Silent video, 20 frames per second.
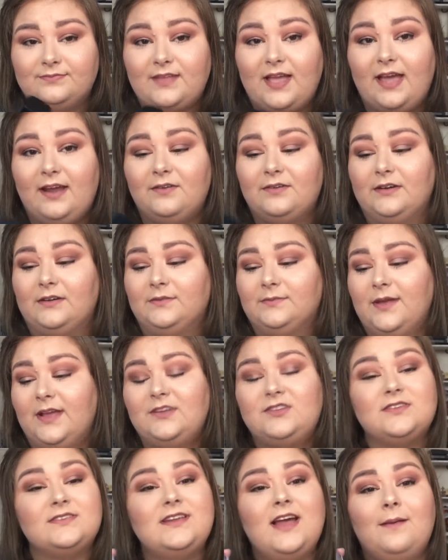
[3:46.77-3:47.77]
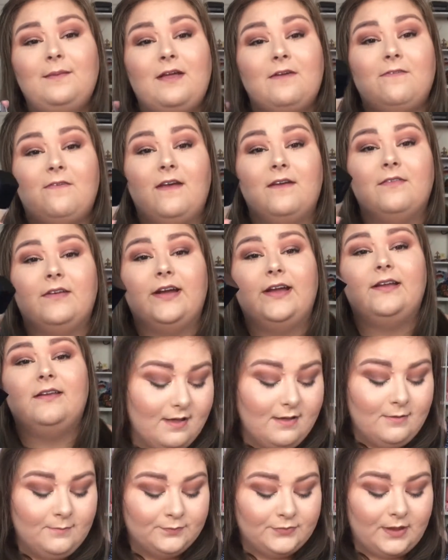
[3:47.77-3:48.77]
I don't know, it's just not my favorite.
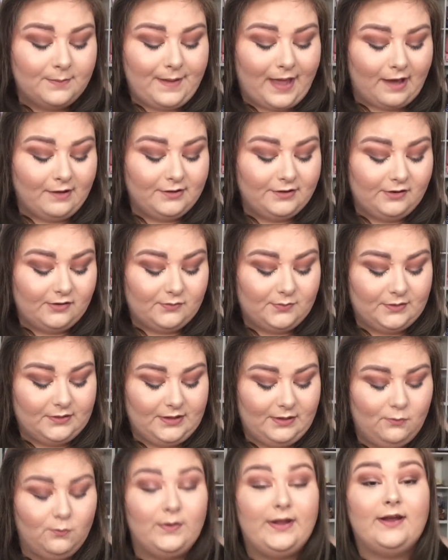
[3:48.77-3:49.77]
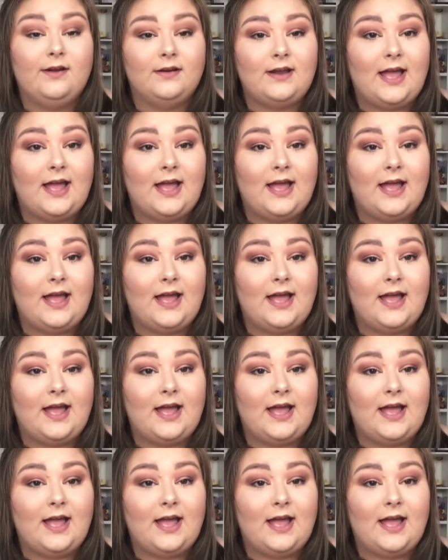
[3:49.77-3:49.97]
The powder is really weird.